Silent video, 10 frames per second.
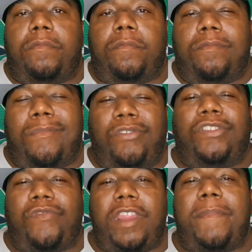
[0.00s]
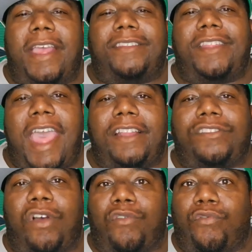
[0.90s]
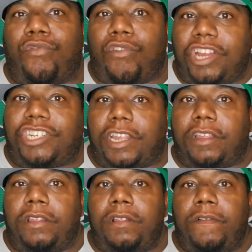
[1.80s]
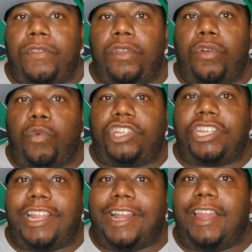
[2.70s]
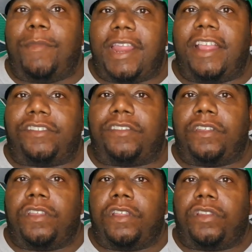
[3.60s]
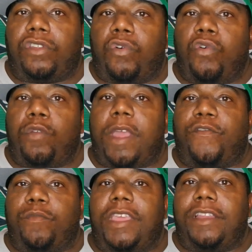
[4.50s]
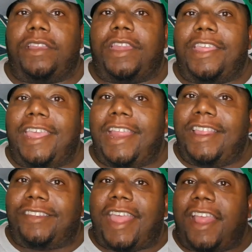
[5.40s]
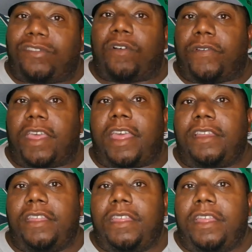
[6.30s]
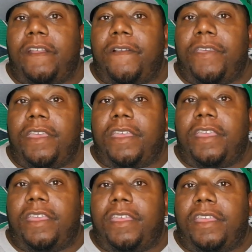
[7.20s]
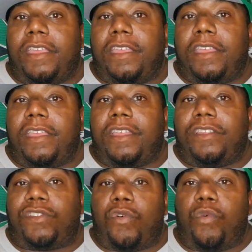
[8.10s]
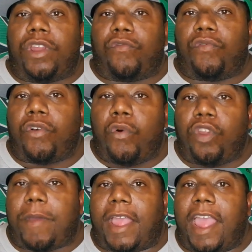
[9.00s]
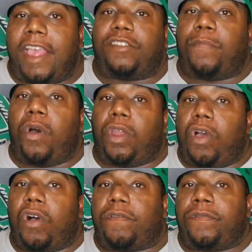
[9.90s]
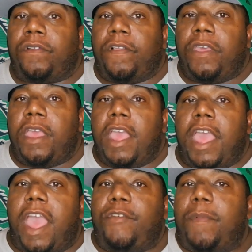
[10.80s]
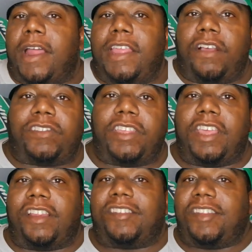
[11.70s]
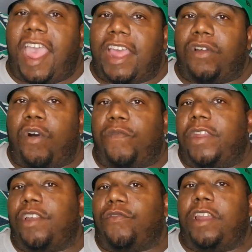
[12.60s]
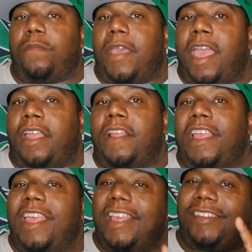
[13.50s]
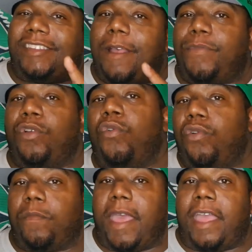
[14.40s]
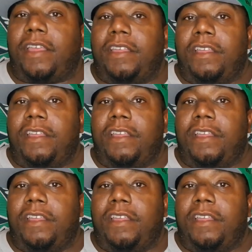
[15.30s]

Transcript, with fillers: most of running back stats are rushing, which eliminates the quarterback from getting any stats off of that. So when a quarterback hands the ball off, everybody else can get a stat off of that running back except the quarterback.